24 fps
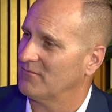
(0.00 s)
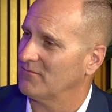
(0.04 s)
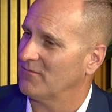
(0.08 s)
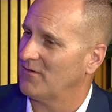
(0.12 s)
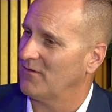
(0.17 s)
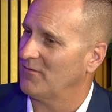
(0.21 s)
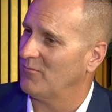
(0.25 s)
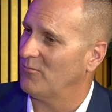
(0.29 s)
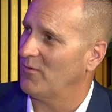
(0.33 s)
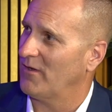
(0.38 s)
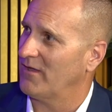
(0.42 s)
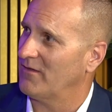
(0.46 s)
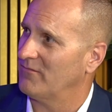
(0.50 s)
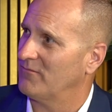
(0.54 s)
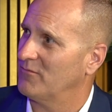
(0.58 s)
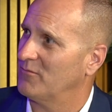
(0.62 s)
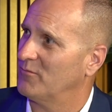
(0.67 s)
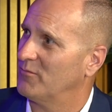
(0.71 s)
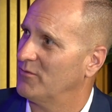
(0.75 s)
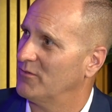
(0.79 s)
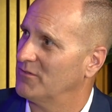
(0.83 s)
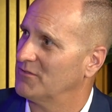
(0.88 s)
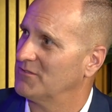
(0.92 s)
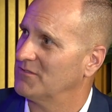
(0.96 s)
a wife who
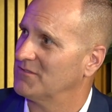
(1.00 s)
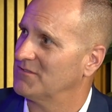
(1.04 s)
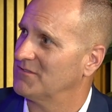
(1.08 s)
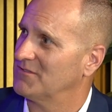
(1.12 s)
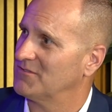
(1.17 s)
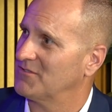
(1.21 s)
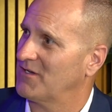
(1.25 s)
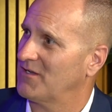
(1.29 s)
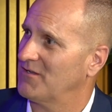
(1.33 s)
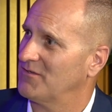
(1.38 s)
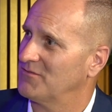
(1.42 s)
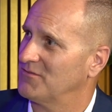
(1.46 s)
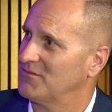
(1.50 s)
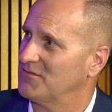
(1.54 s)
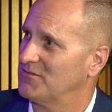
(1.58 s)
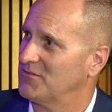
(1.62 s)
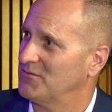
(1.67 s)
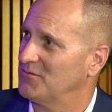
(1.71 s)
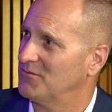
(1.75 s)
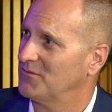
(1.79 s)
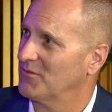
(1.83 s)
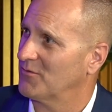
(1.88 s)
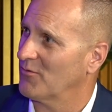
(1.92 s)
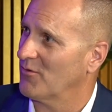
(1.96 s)
pushes and challenges
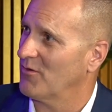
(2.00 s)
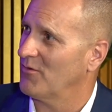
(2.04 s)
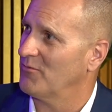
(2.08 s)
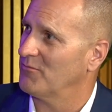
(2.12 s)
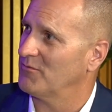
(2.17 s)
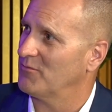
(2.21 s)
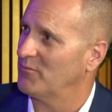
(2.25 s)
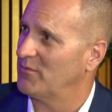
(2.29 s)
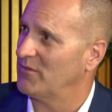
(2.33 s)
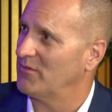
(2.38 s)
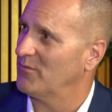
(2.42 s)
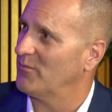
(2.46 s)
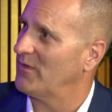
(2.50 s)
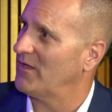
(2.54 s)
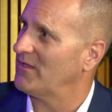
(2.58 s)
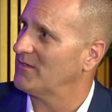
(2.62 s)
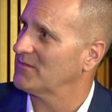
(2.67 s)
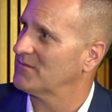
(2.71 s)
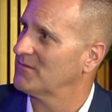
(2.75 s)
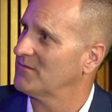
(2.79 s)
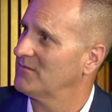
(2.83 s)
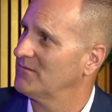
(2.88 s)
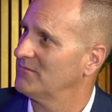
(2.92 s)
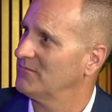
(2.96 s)
you to grow and to be your
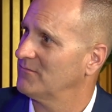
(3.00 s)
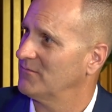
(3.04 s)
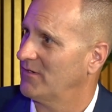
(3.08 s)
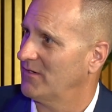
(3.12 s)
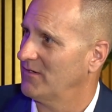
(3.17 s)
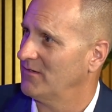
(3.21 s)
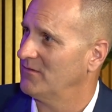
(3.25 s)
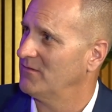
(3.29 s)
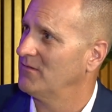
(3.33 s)
best, right?